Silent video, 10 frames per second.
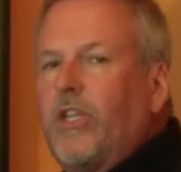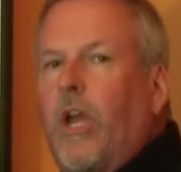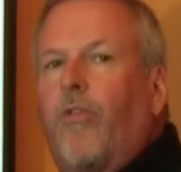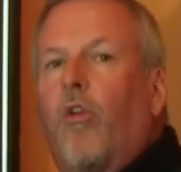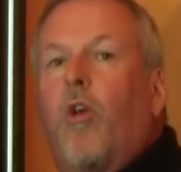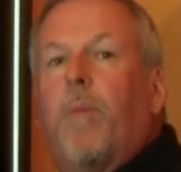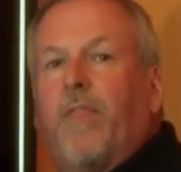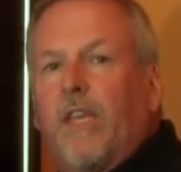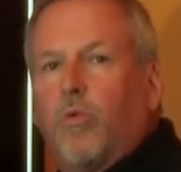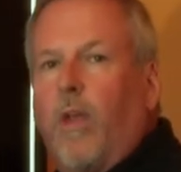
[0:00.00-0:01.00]
you go through,
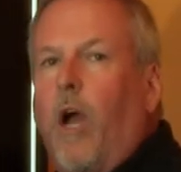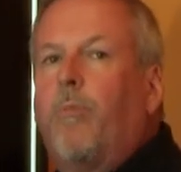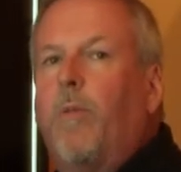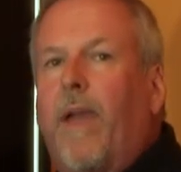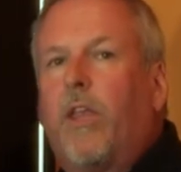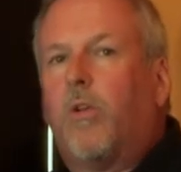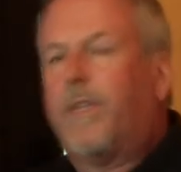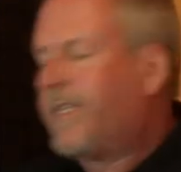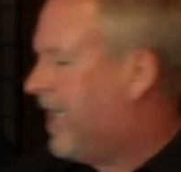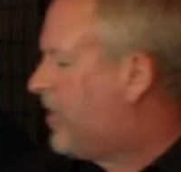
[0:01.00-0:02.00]
but this will help you make your
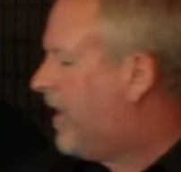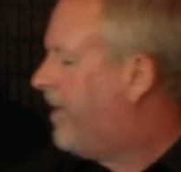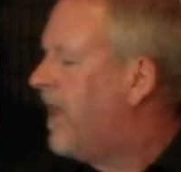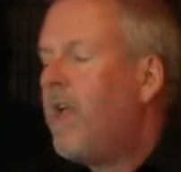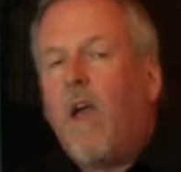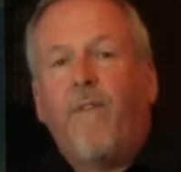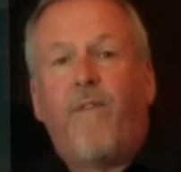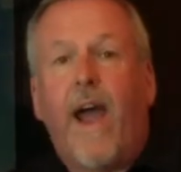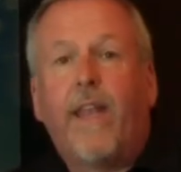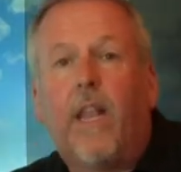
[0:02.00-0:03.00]
decision.
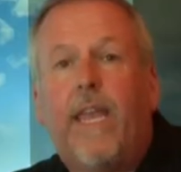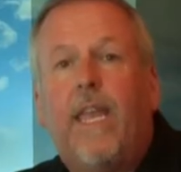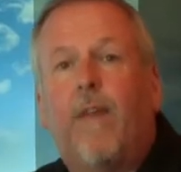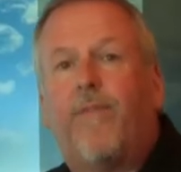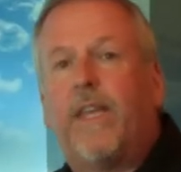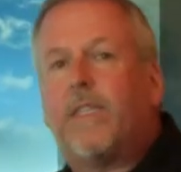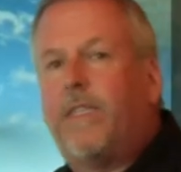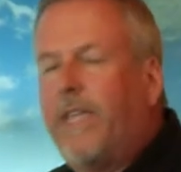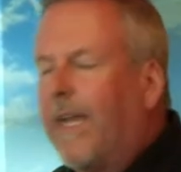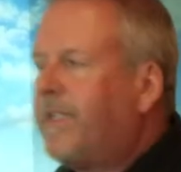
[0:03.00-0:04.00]
Finally, if this
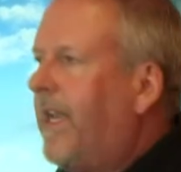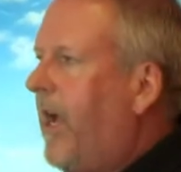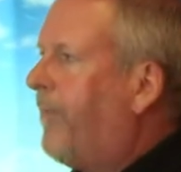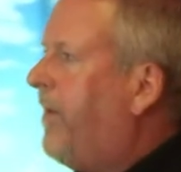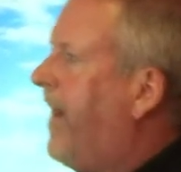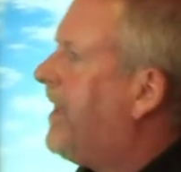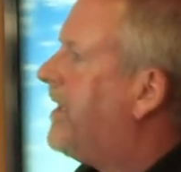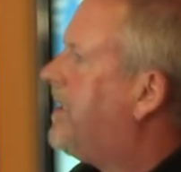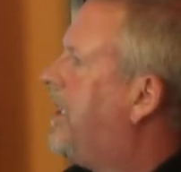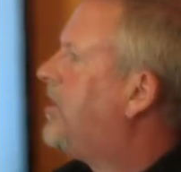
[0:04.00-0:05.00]
doesn't help you make the
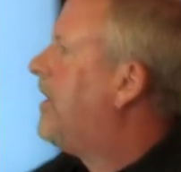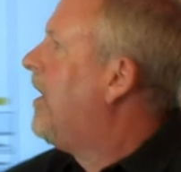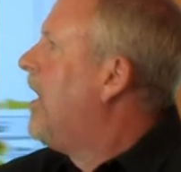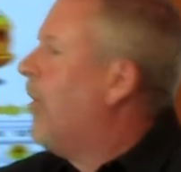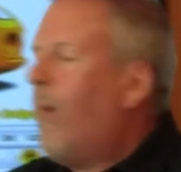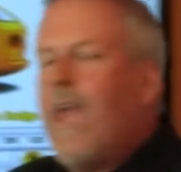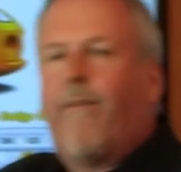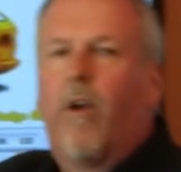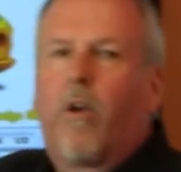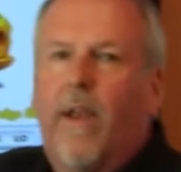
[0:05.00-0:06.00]
decision, we
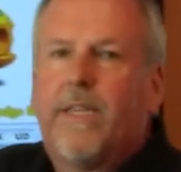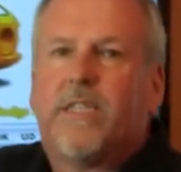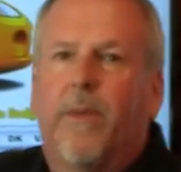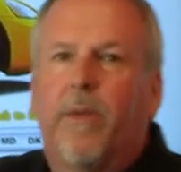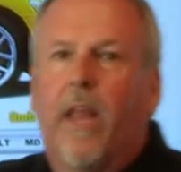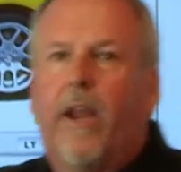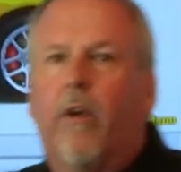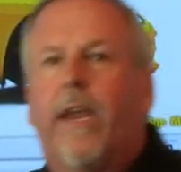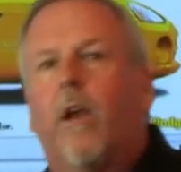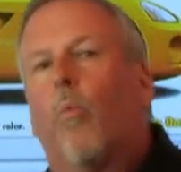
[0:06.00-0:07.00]
have our great simulator
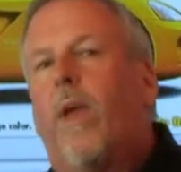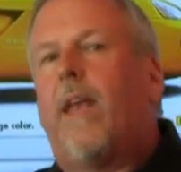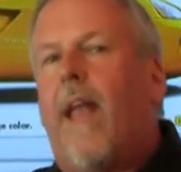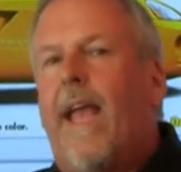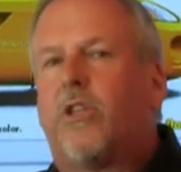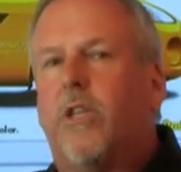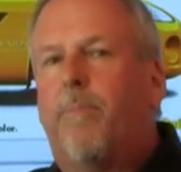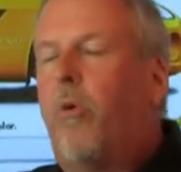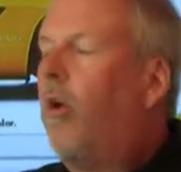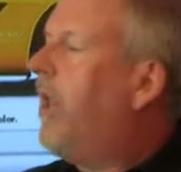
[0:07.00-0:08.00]
here, and we can actually
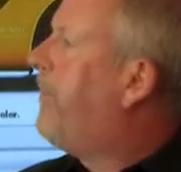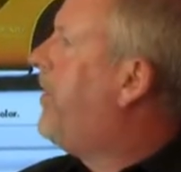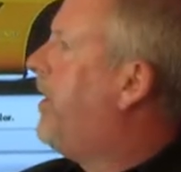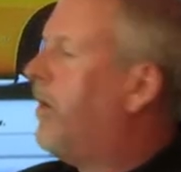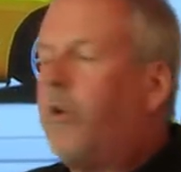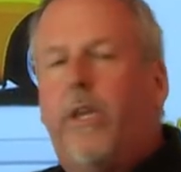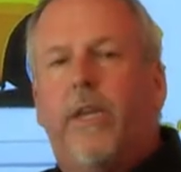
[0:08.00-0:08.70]
pull up your